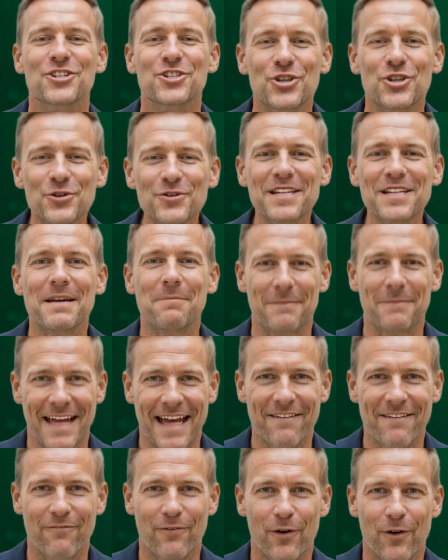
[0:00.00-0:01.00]
Choosing a
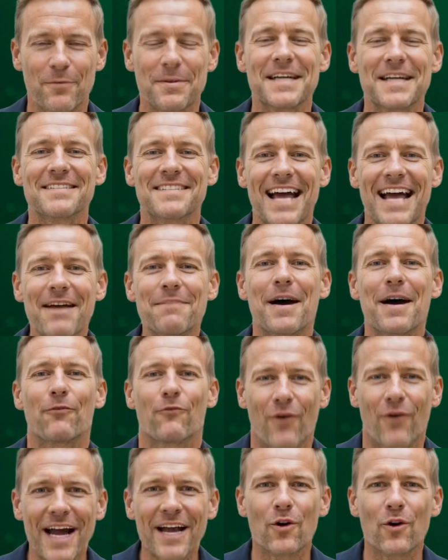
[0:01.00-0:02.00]
platform is not
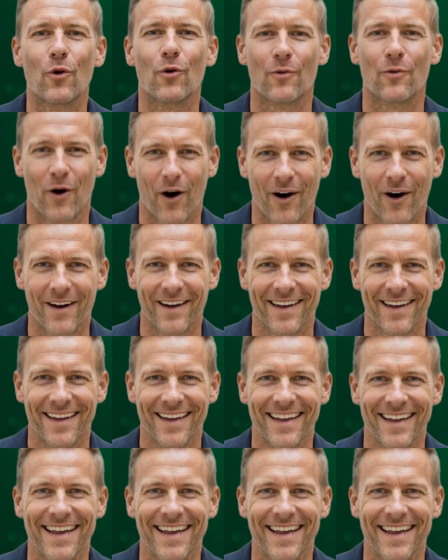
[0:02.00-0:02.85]
about right or wrong,